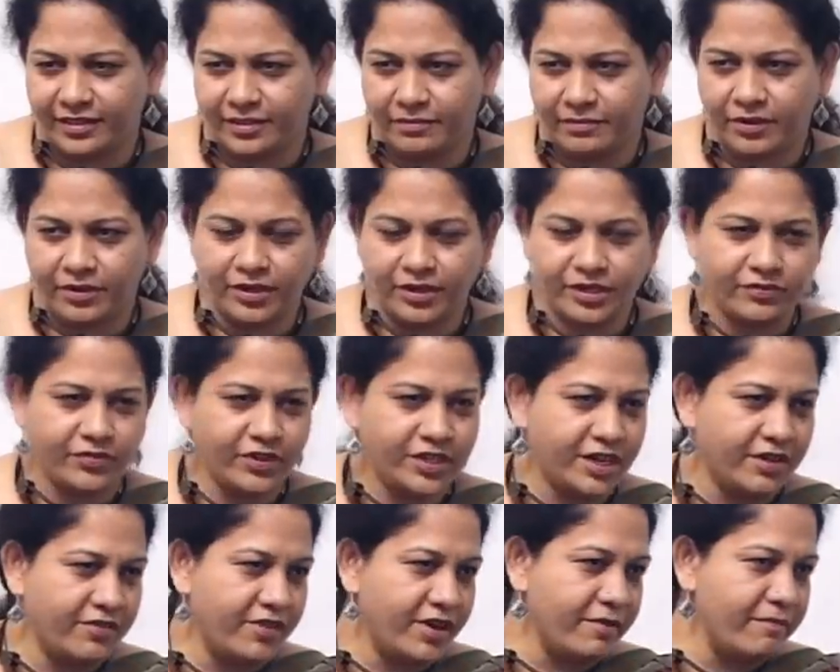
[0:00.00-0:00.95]
Because
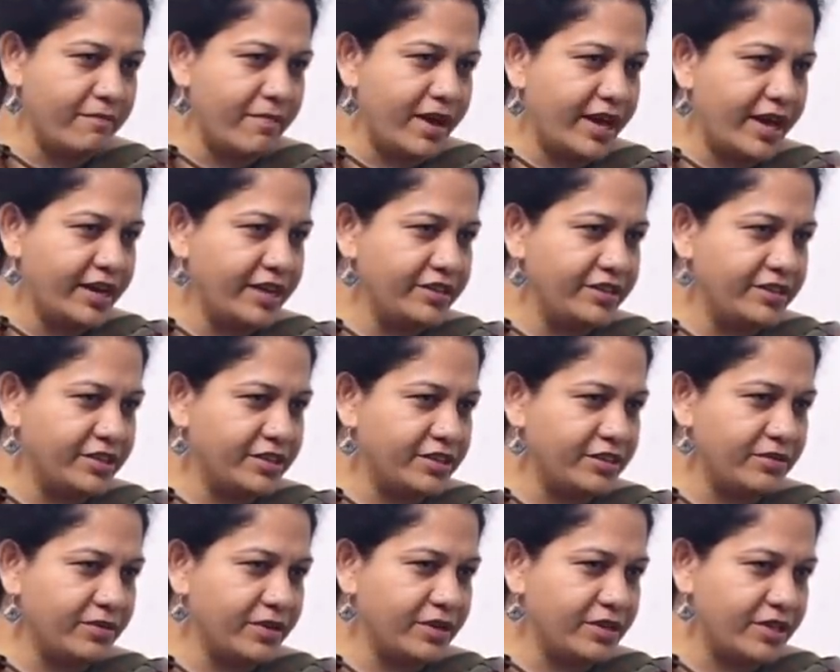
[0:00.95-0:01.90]
whichever
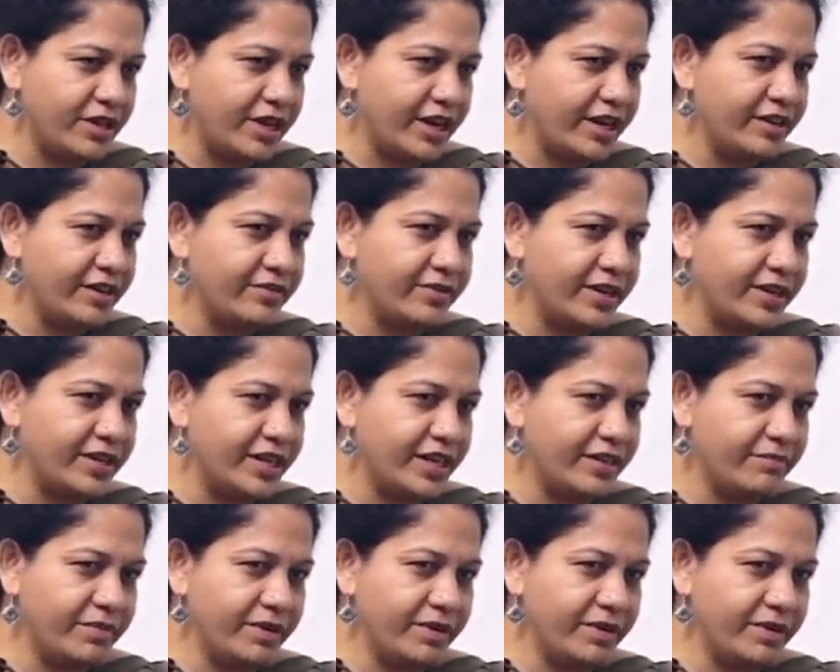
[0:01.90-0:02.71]
marriages you are trying to attend,